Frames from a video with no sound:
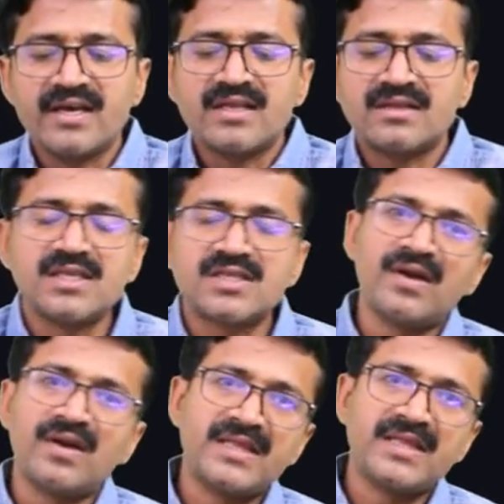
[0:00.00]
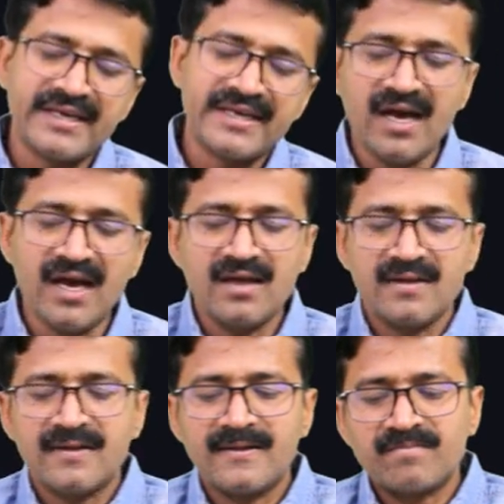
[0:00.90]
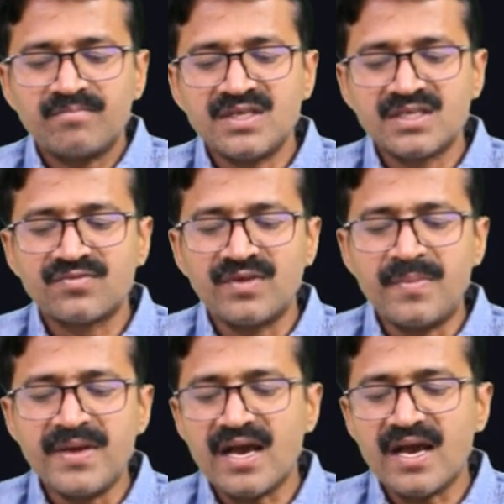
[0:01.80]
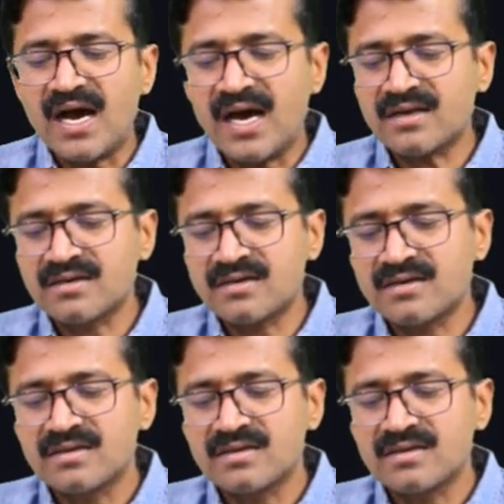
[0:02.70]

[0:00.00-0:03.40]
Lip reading: this will be theta, this will be arc,